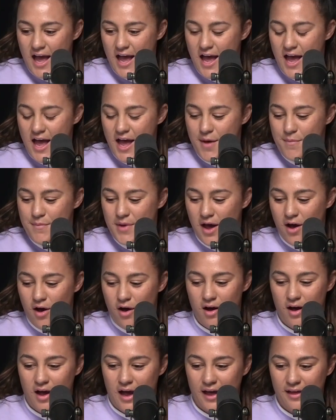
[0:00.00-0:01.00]
Um,
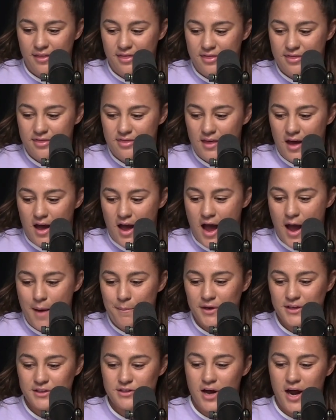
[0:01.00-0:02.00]
oh, I.
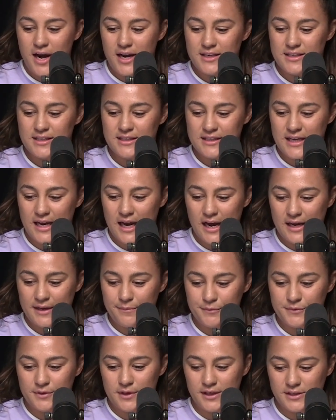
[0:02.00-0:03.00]
I'm excited to see,
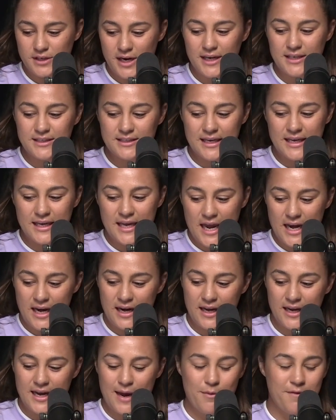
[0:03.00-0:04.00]
I'm excited to see
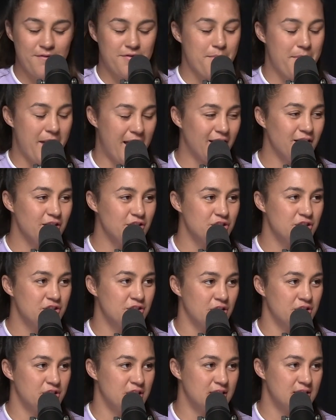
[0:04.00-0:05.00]
Kennedy come off the
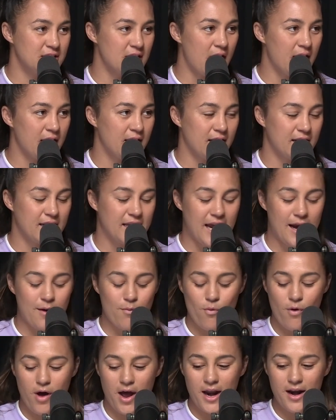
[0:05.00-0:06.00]
bench. So she started in
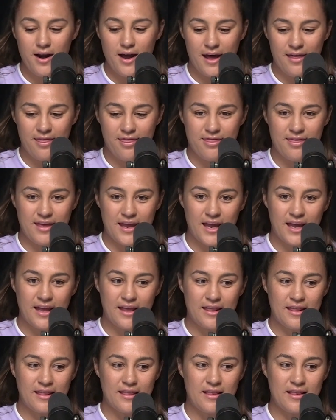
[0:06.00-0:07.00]
game one. I think
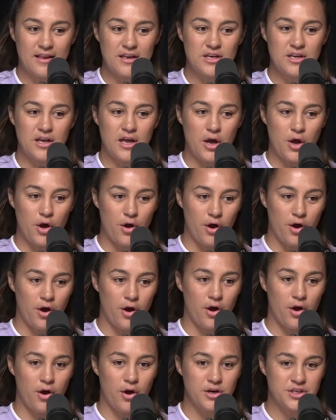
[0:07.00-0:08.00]

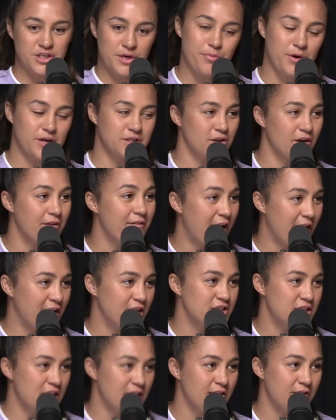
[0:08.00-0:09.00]
her, she brings a lot of
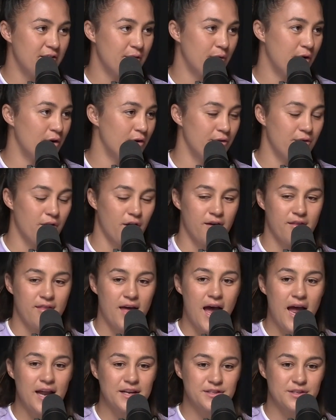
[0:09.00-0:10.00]
energy. We all know
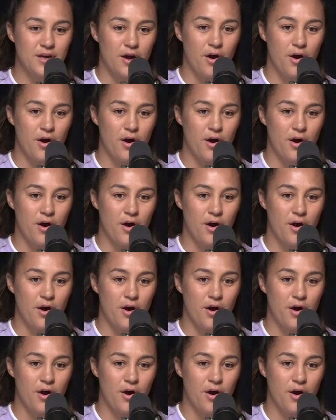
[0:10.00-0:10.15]
that.